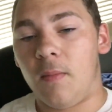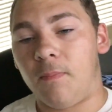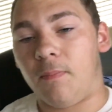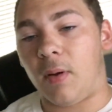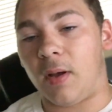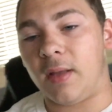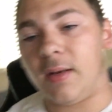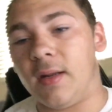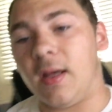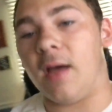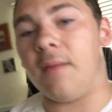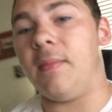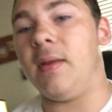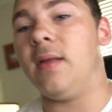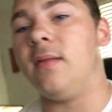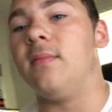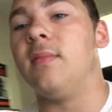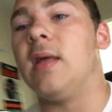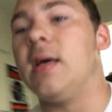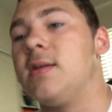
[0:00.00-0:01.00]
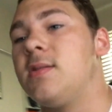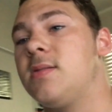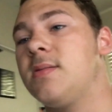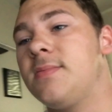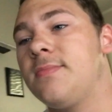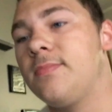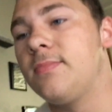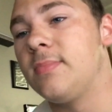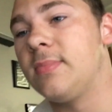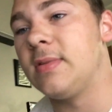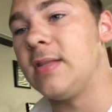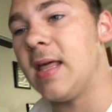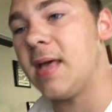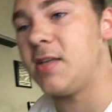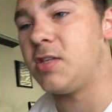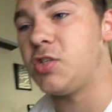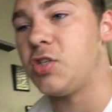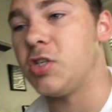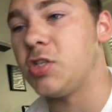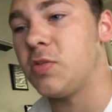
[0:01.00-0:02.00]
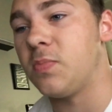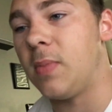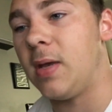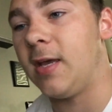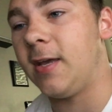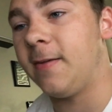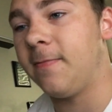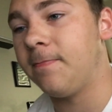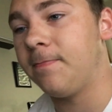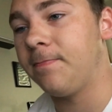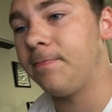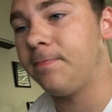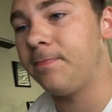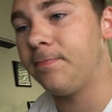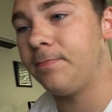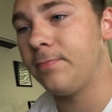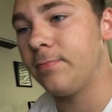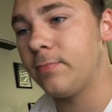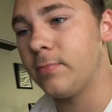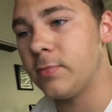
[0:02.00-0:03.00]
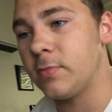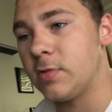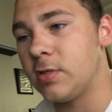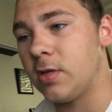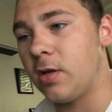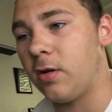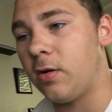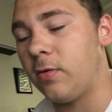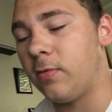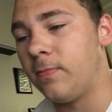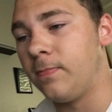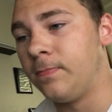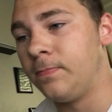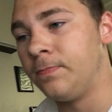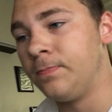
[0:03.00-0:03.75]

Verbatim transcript: but I mean, that's that's just me. So